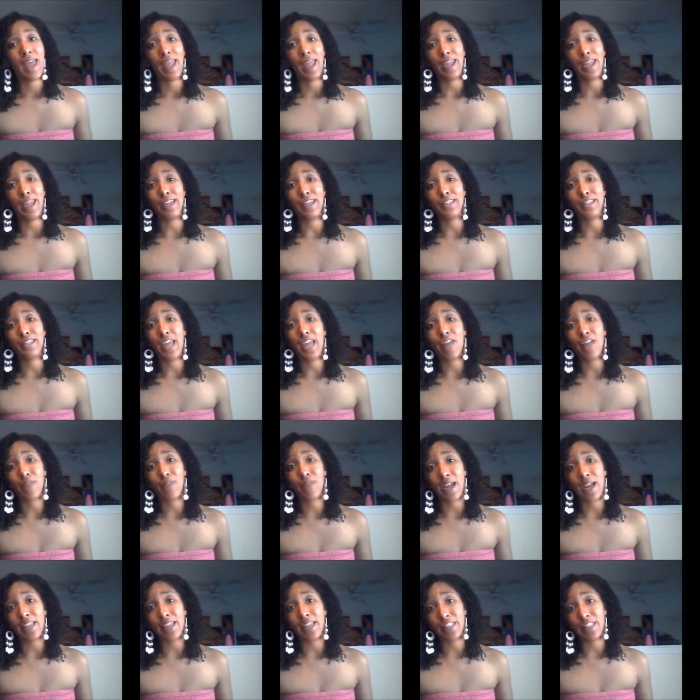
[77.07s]
And that
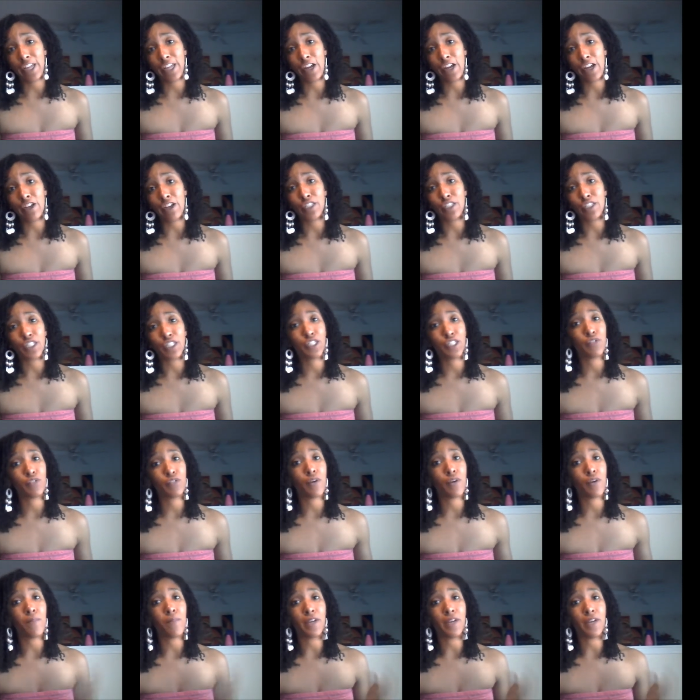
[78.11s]
right there just threw
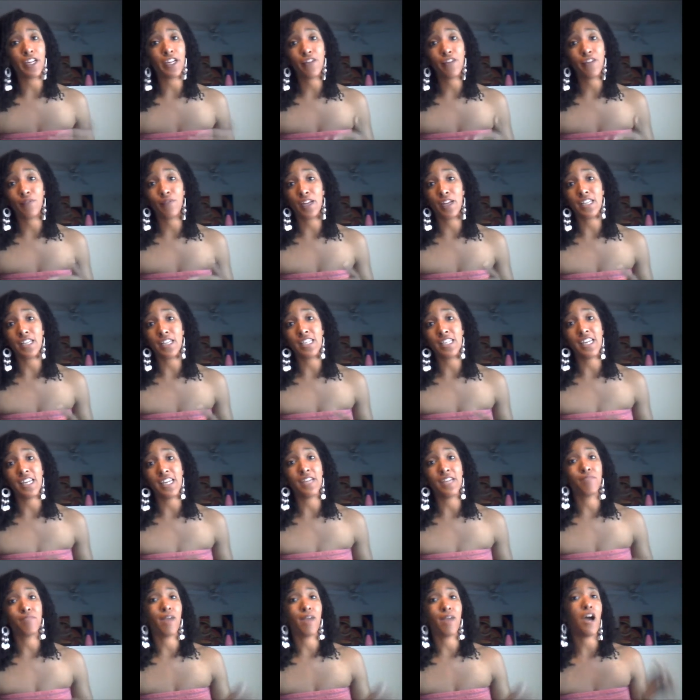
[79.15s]
a monkey wrench
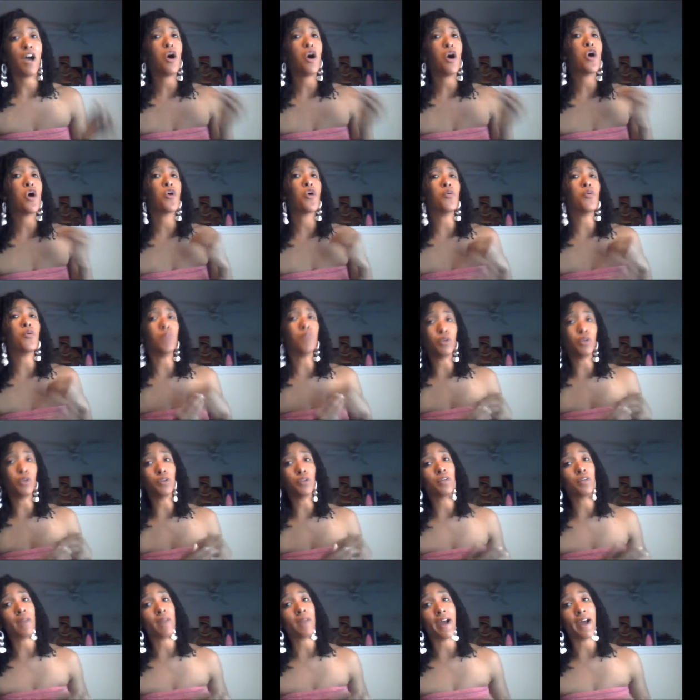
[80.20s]
in my whole mood
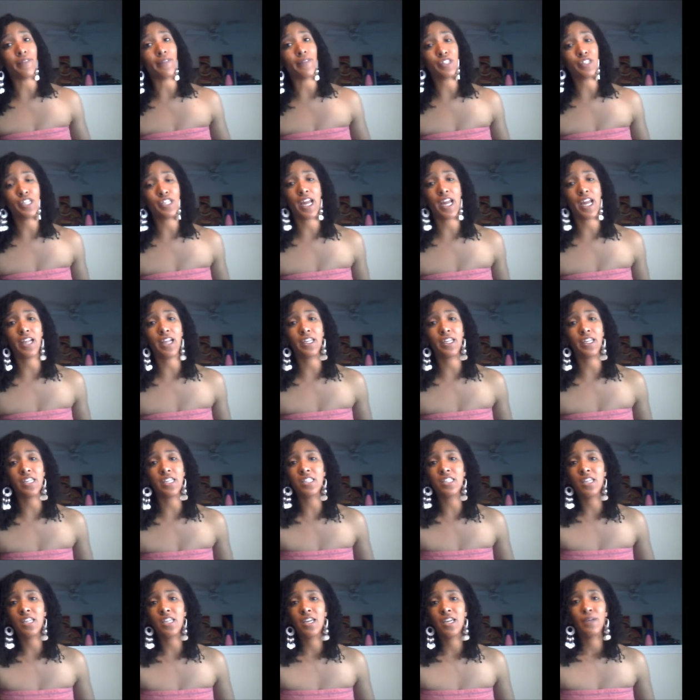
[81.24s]
about the
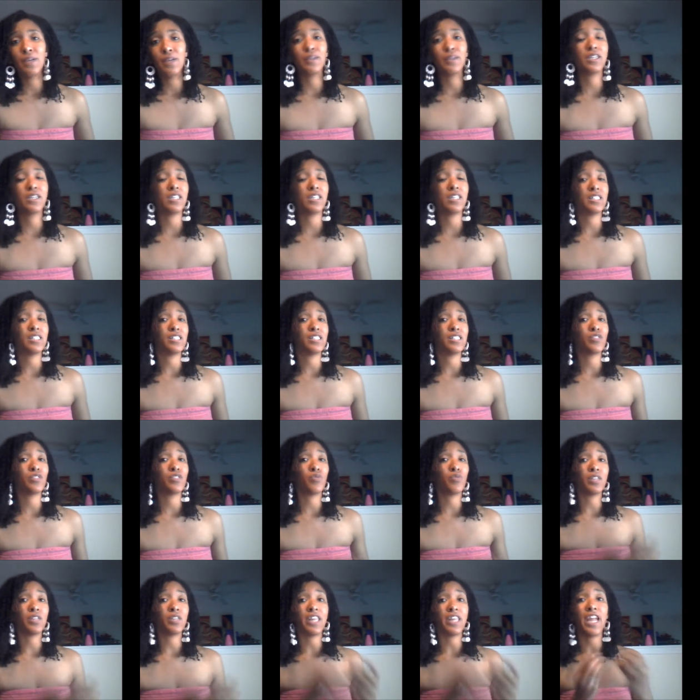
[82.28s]
challenge. Because
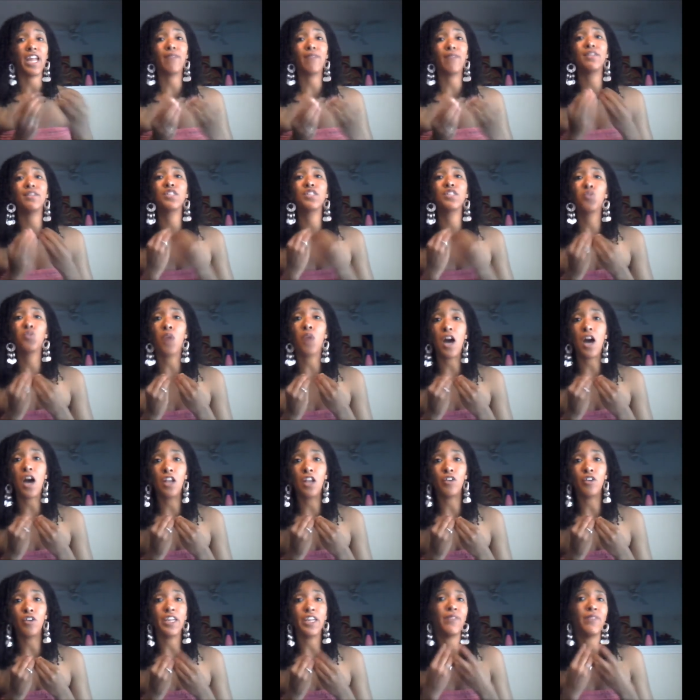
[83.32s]
with every
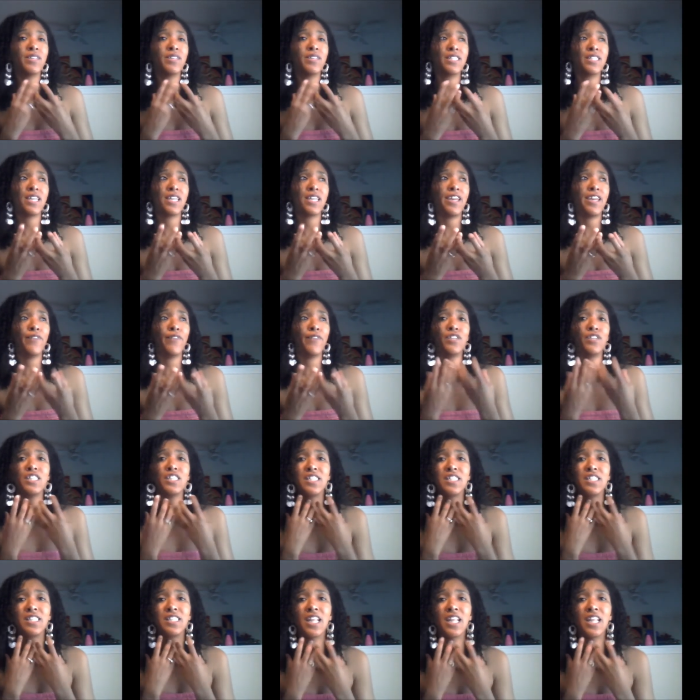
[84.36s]
swallow, even if it's
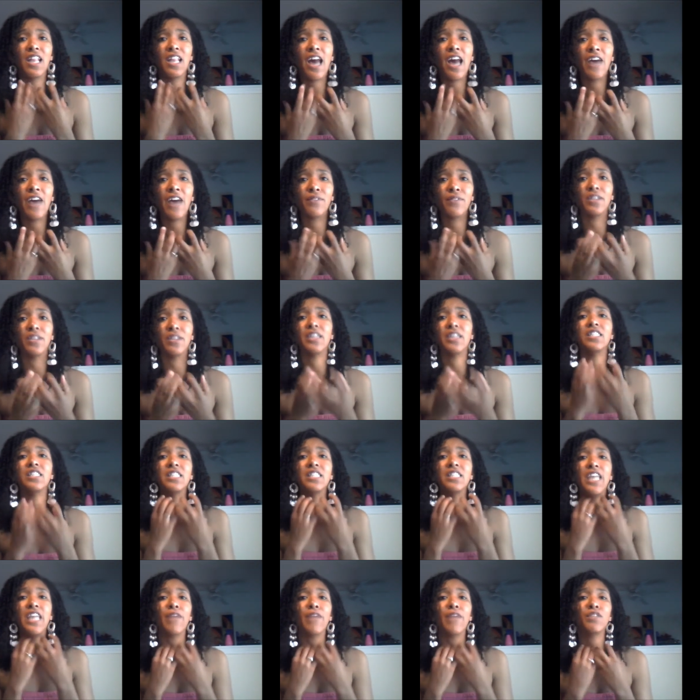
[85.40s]
just saliva, just
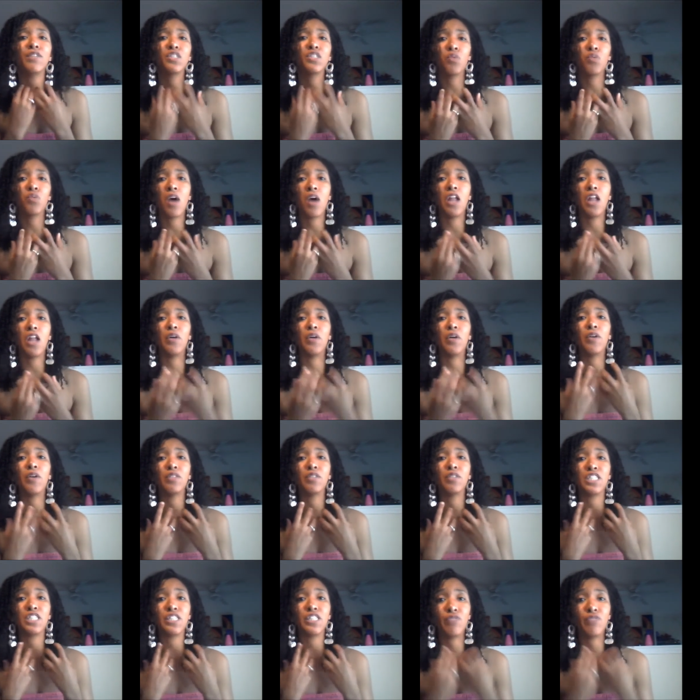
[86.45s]
every swallow, it was
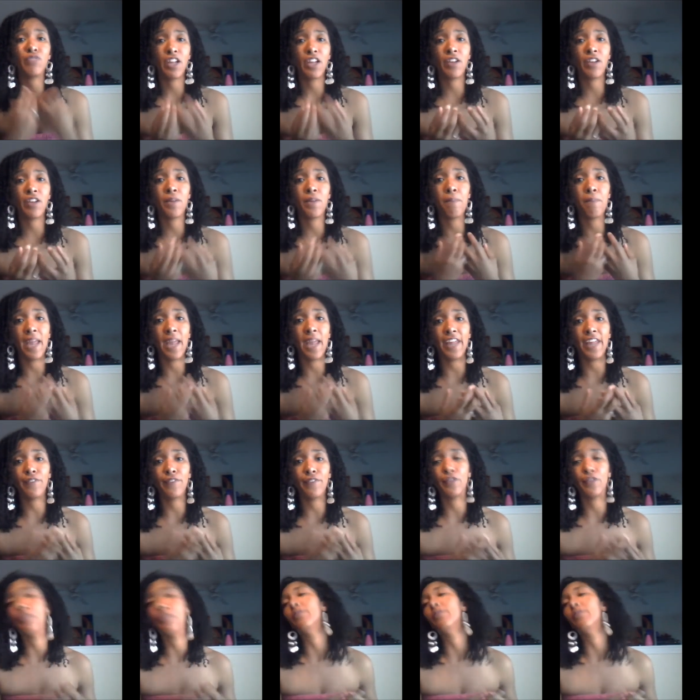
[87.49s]
just very
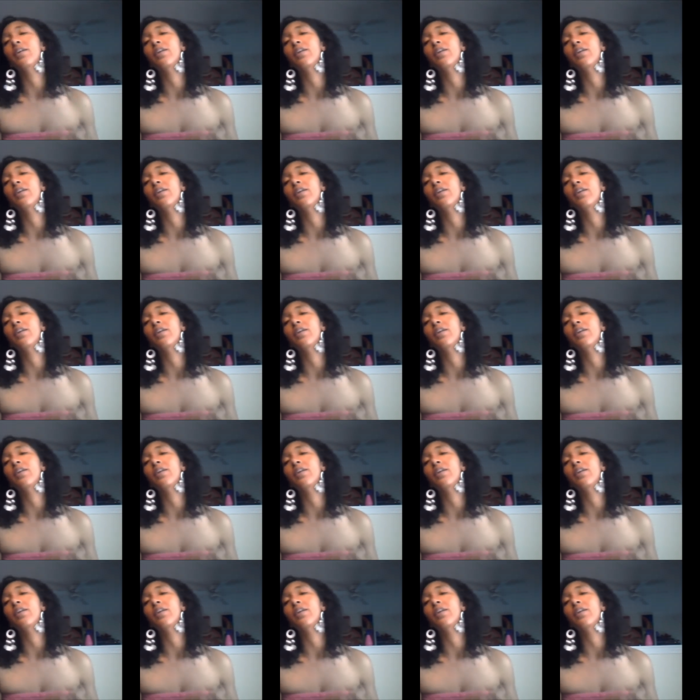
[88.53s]
painful.